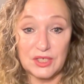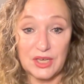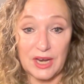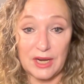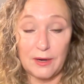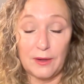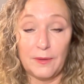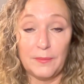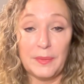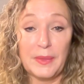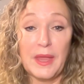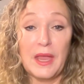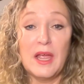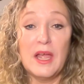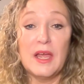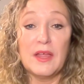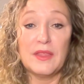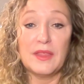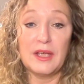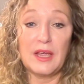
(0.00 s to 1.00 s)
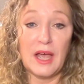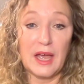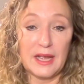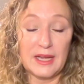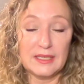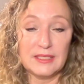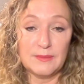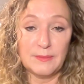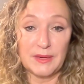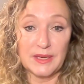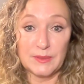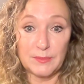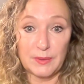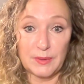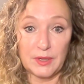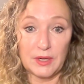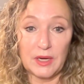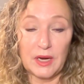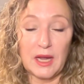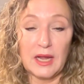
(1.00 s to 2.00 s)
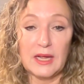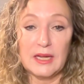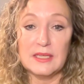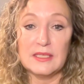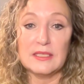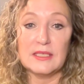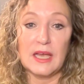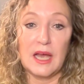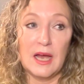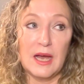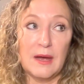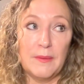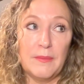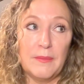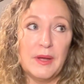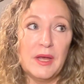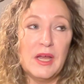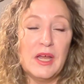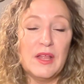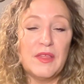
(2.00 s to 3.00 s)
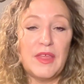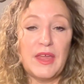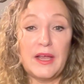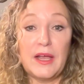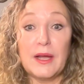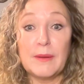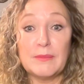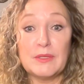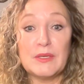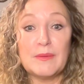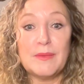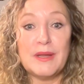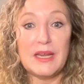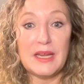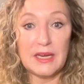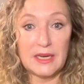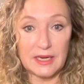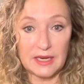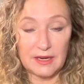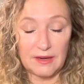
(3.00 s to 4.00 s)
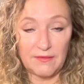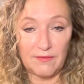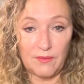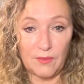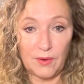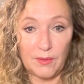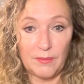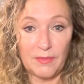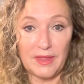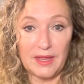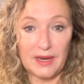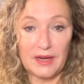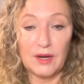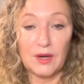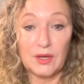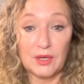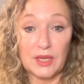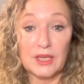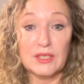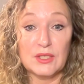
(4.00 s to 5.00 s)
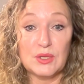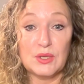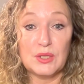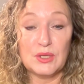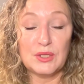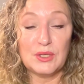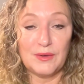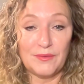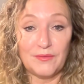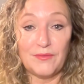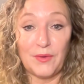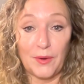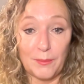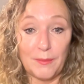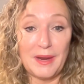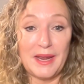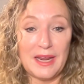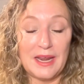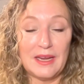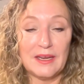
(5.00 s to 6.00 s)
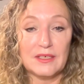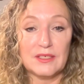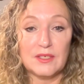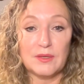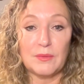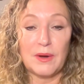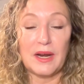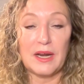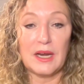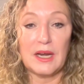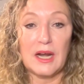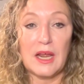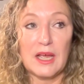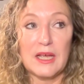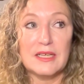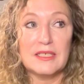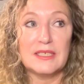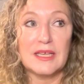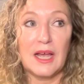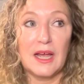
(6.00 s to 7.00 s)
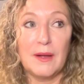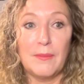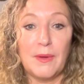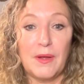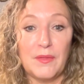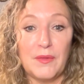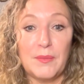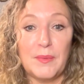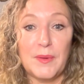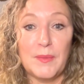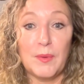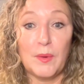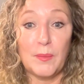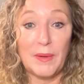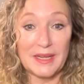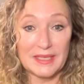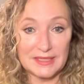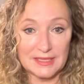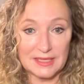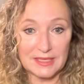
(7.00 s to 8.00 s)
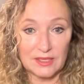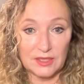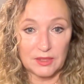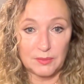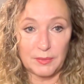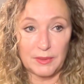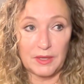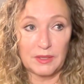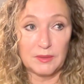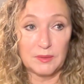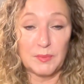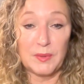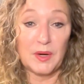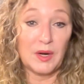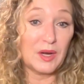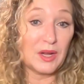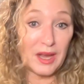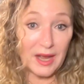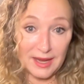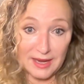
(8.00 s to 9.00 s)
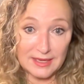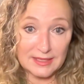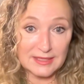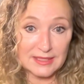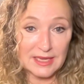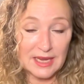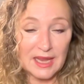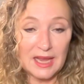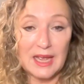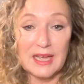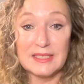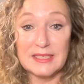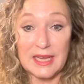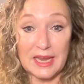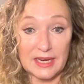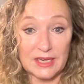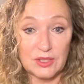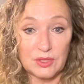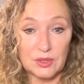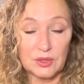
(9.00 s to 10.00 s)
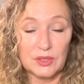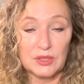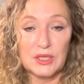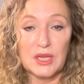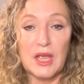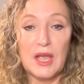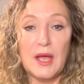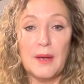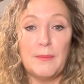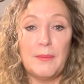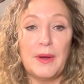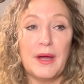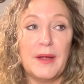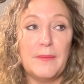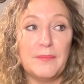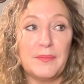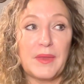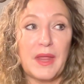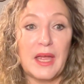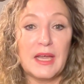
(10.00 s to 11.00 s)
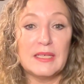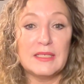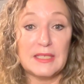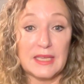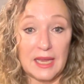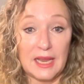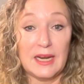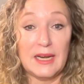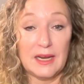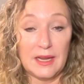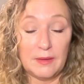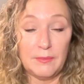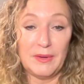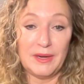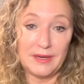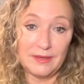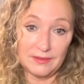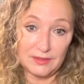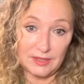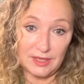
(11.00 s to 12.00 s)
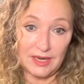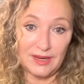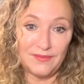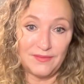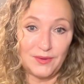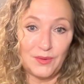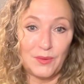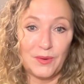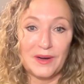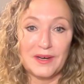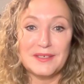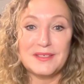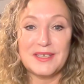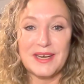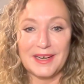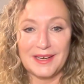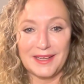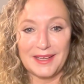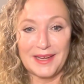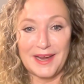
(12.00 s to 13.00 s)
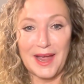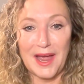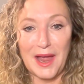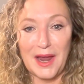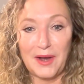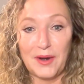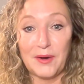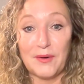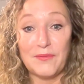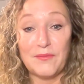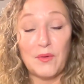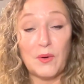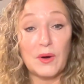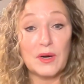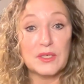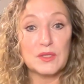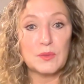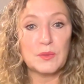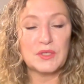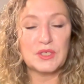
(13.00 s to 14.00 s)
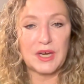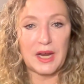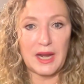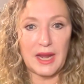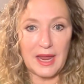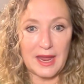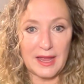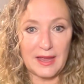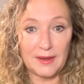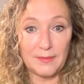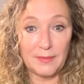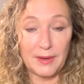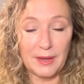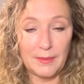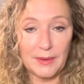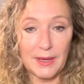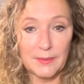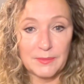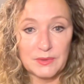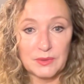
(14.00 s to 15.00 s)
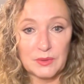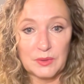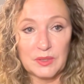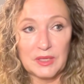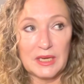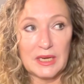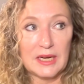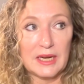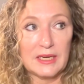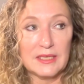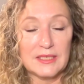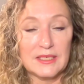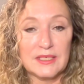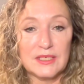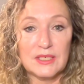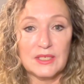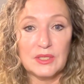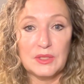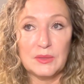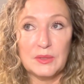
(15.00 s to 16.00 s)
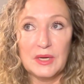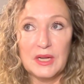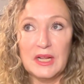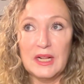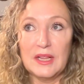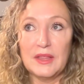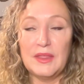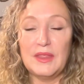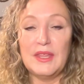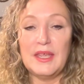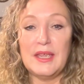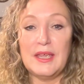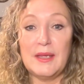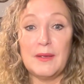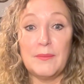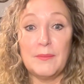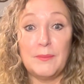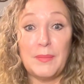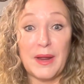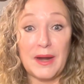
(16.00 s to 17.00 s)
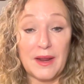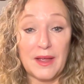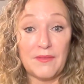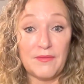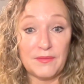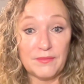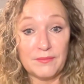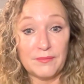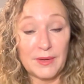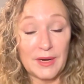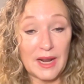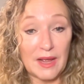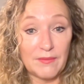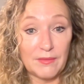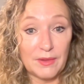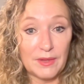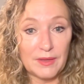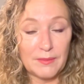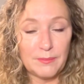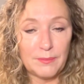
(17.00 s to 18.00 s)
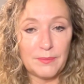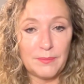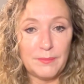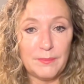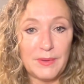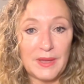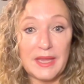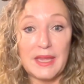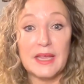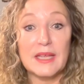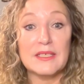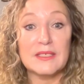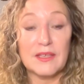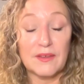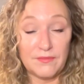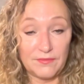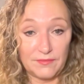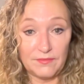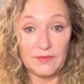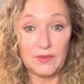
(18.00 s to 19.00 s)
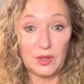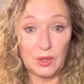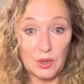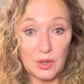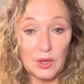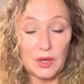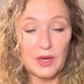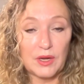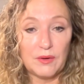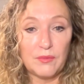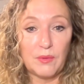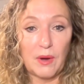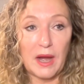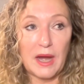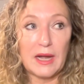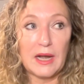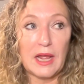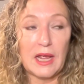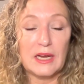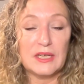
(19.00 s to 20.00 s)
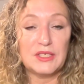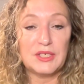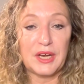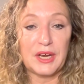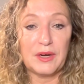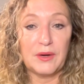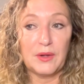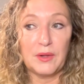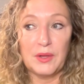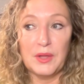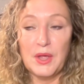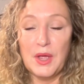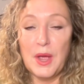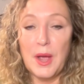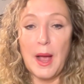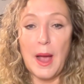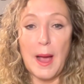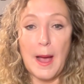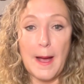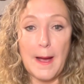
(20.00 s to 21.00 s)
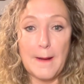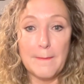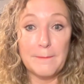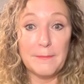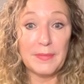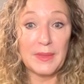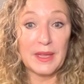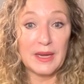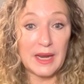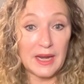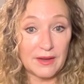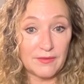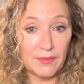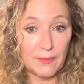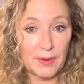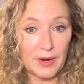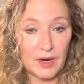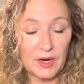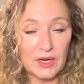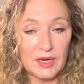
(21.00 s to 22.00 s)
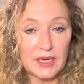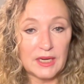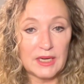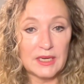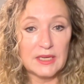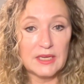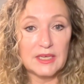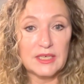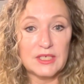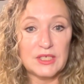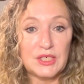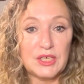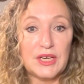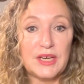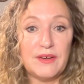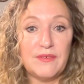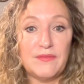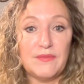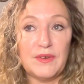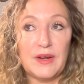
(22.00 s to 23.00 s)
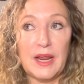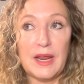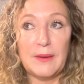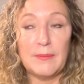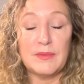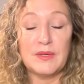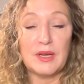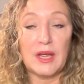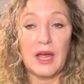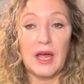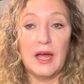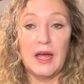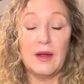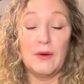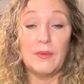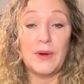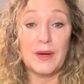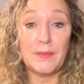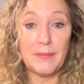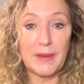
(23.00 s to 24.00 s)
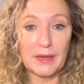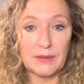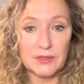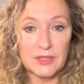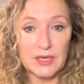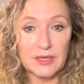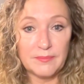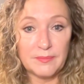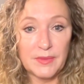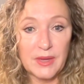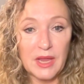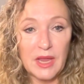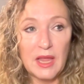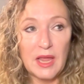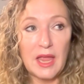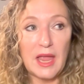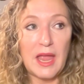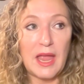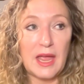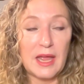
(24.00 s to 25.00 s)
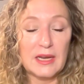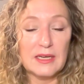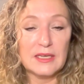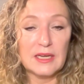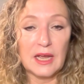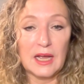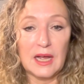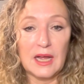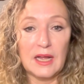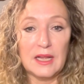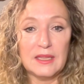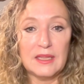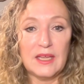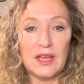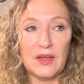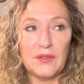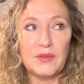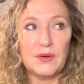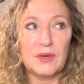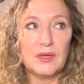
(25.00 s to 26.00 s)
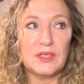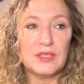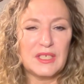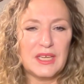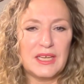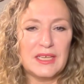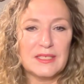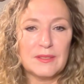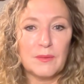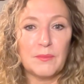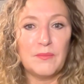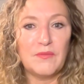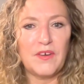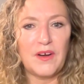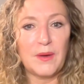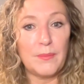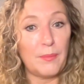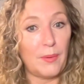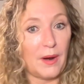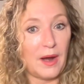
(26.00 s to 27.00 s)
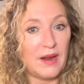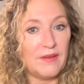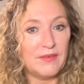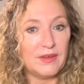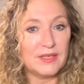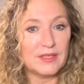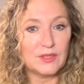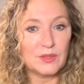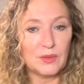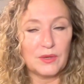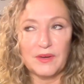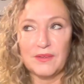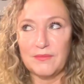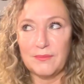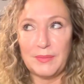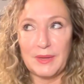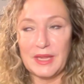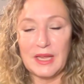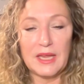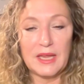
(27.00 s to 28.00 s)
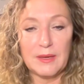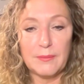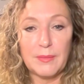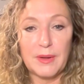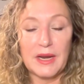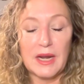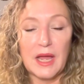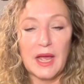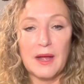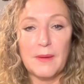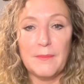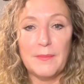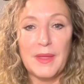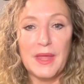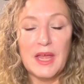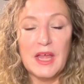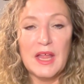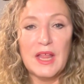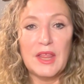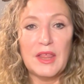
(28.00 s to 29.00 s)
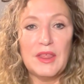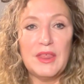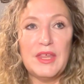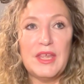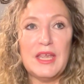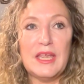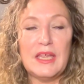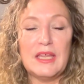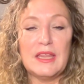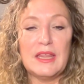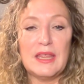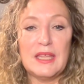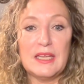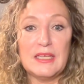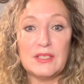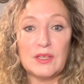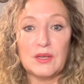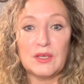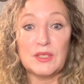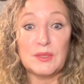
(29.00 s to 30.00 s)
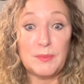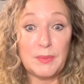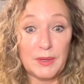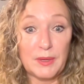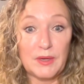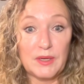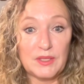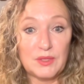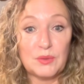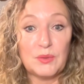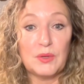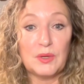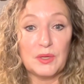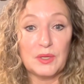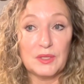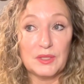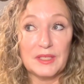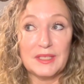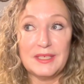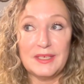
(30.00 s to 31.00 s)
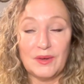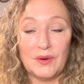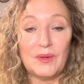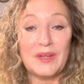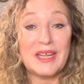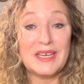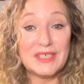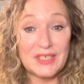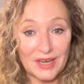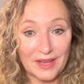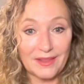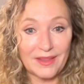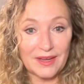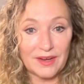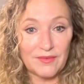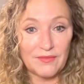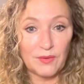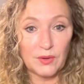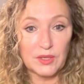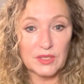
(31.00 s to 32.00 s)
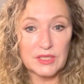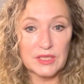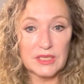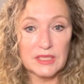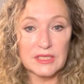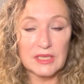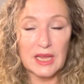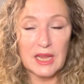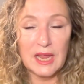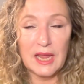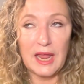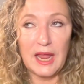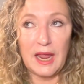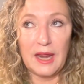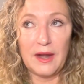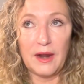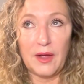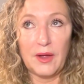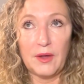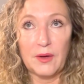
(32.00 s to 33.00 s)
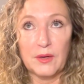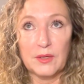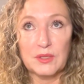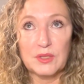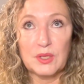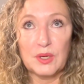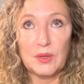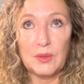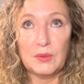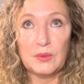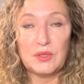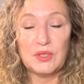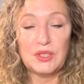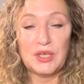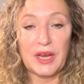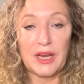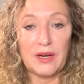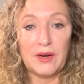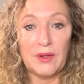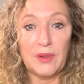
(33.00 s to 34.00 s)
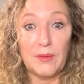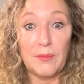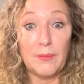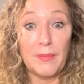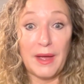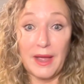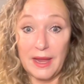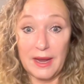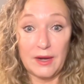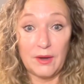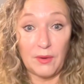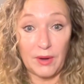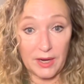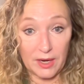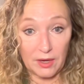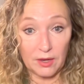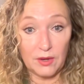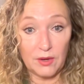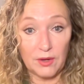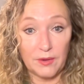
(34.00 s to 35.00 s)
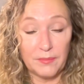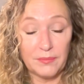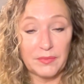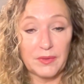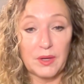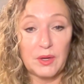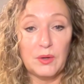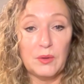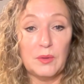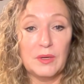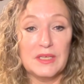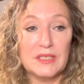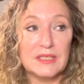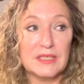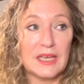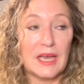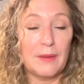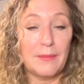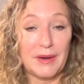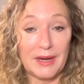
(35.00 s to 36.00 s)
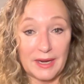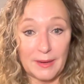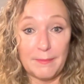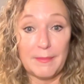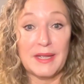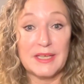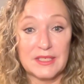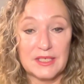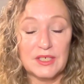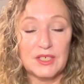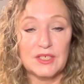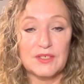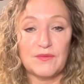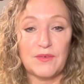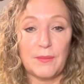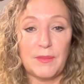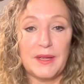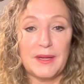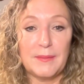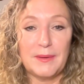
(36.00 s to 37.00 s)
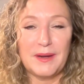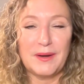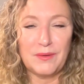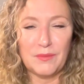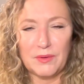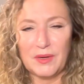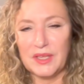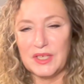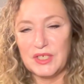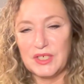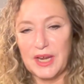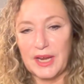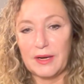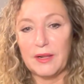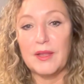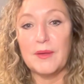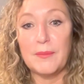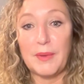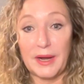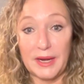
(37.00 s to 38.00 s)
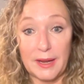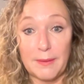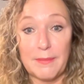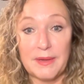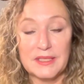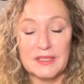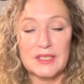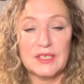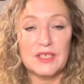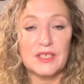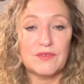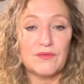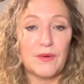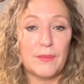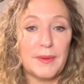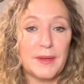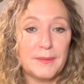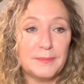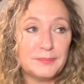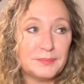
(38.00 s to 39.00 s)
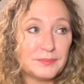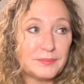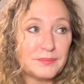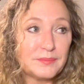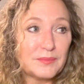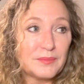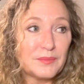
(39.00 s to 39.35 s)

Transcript: i channel the guides my spirit guides um, they come to me in a form that are, is good to, for me to recognize um, other people might see their spirit guides as angels but i and i mean if you are channeling channeling a higher force, which I am, I'm absolutely connected to the benevolent beings of the good, right? I channel um, a Native American Indian chief named uh, Red Mountain, and uh, the other is a very private sort of being, but um, the these are spiritual, you know, angelic forces. And I also channel my great uncle, who was I mean, I get messages from him. I don't really channel him, but I get messages from him.